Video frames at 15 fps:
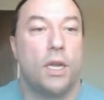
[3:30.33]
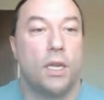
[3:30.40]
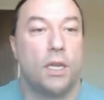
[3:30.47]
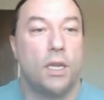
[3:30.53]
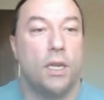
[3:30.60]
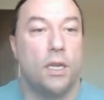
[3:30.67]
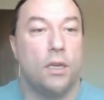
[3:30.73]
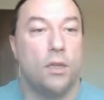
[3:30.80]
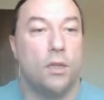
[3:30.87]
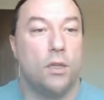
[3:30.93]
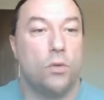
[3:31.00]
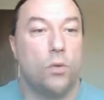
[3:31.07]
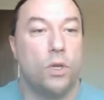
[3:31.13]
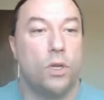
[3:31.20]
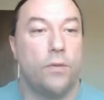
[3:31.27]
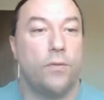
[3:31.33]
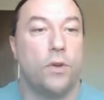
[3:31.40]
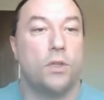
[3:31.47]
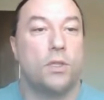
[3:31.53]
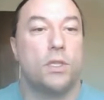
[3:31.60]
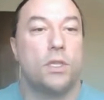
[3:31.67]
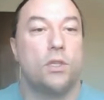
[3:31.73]
decade of the 21st
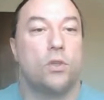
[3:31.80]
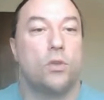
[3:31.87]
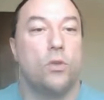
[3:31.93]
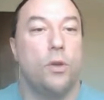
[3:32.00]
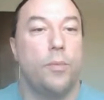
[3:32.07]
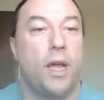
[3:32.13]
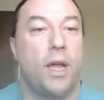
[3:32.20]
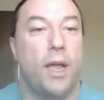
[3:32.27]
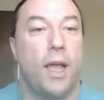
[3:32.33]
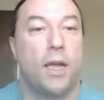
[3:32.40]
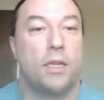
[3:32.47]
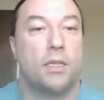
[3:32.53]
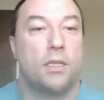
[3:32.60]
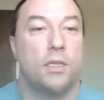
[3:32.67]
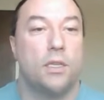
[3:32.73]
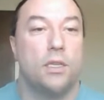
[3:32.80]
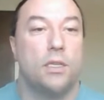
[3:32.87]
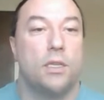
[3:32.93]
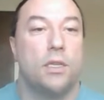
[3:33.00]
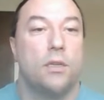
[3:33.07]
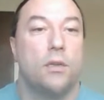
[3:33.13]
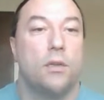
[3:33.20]
century by
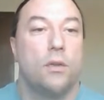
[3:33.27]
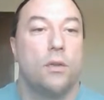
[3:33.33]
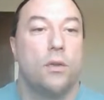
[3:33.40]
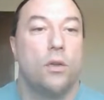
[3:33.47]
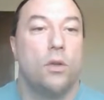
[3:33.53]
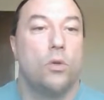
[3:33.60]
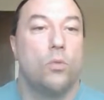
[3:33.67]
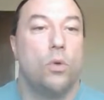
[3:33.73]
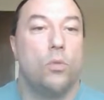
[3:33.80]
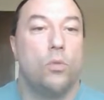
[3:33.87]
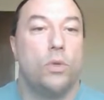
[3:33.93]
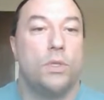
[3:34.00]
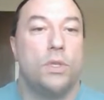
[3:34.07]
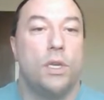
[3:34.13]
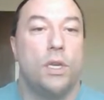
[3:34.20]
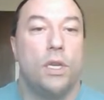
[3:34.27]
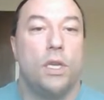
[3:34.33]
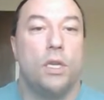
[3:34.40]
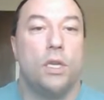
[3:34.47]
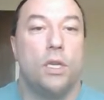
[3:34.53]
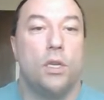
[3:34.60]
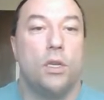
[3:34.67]
accident. What was
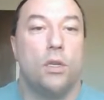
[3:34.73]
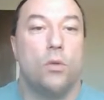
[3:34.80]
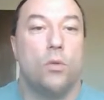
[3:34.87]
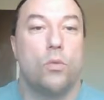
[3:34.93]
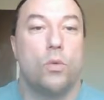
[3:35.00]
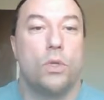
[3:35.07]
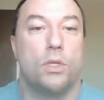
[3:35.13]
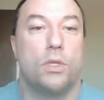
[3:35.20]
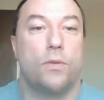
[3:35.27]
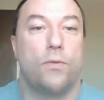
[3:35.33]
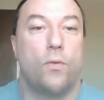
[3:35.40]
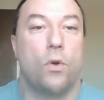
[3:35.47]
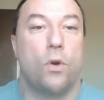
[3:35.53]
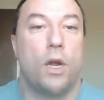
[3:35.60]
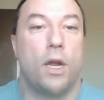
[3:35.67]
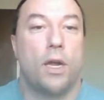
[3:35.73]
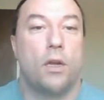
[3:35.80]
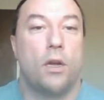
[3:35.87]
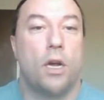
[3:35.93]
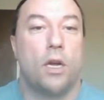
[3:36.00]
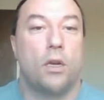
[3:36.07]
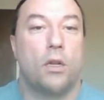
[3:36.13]
needed was for
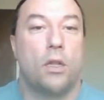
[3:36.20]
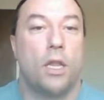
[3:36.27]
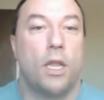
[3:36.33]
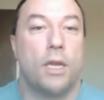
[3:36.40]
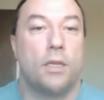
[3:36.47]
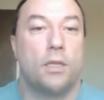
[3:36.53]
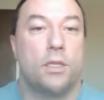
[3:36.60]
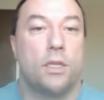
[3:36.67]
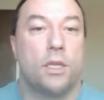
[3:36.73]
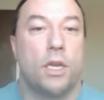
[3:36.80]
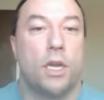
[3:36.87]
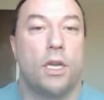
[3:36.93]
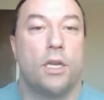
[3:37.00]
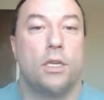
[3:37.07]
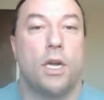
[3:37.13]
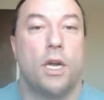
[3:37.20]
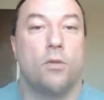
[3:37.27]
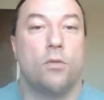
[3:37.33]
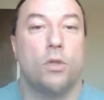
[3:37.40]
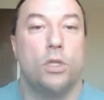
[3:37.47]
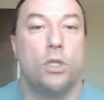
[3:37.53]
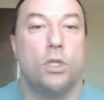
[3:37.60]
iconoclastic
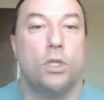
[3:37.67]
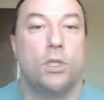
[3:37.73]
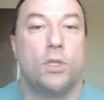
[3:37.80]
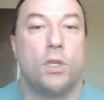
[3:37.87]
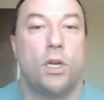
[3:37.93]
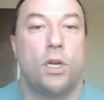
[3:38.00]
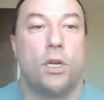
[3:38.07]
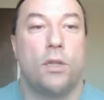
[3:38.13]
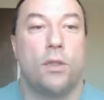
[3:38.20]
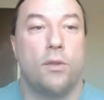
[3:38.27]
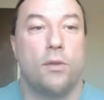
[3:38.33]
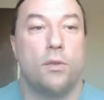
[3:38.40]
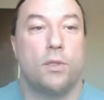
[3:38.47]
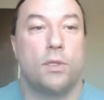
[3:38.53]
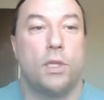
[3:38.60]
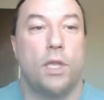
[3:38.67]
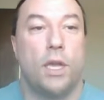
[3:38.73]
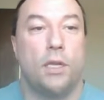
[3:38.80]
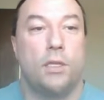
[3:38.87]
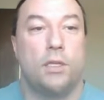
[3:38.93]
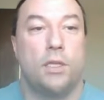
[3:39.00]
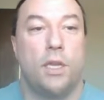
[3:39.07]
anti-religious authors
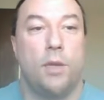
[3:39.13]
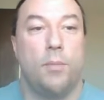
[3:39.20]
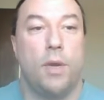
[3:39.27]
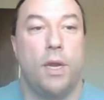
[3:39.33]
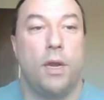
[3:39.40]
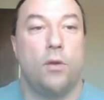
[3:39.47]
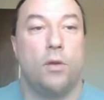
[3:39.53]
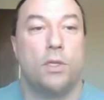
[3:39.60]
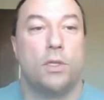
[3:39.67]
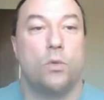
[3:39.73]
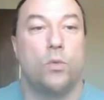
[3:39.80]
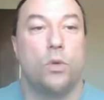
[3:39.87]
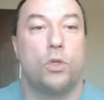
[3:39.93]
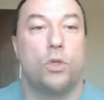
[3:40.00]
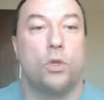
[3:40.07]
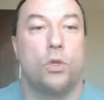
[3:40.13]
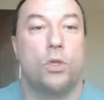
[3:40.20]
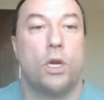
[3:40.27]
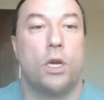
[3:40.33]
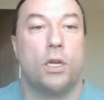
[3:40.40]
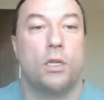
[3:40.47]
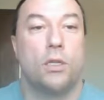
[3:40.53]
like Sam Harris, Richard
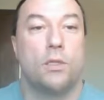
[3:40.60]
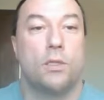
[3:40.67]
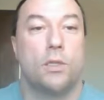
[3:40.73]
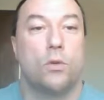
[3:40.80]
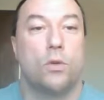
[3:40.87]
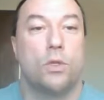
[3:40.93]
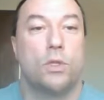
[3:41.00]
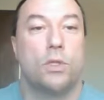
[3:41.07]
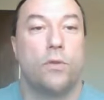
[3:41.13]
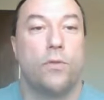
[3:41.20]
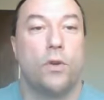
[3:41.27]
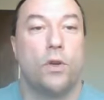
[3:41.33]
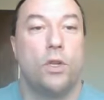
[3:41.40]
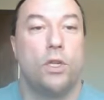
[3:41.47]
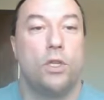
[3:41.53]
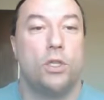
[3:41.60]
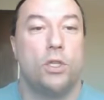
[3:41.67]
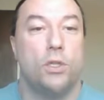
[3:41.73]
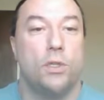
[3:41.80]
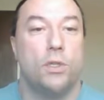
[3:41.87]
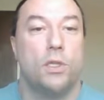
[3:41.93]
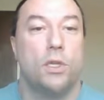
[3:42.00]
Dawkins, and Christopher
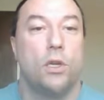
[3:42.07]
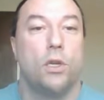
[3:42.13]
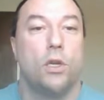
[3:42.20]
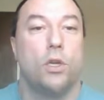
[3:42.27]
Hitchens